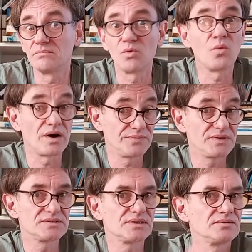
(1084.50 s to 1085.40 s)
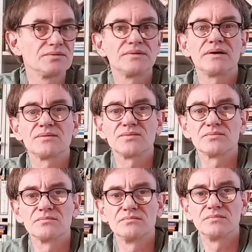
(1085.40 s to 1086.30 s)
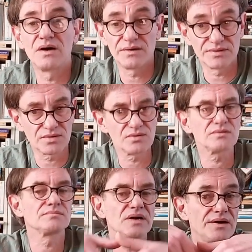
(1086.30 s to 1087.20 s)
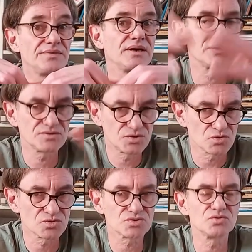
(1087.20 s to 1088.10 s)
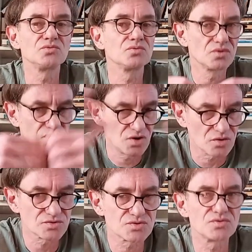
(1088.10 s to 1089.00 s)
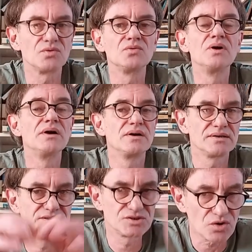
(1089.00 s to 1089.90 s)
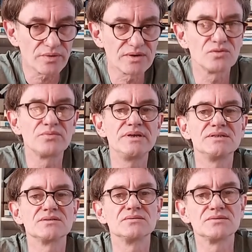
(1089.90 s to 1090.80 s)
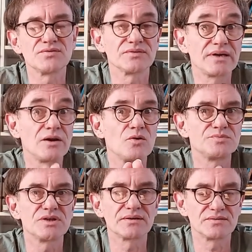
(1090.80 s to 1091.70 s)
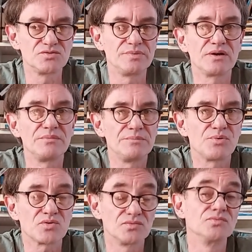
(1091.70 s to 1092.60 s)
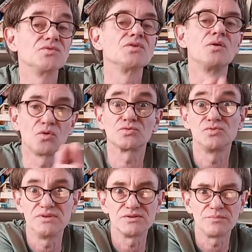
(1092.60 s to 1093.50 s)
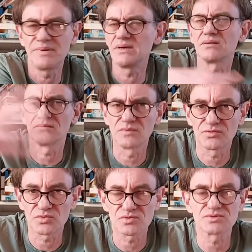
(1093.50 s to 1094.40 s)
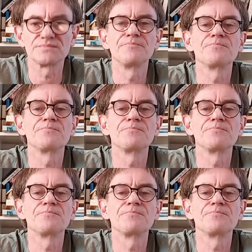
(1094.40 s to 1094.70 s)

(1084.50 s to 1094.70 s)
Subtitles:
Why this and not that? Are there social, cultural, historical reasons for that object to become important or to disappear, of course?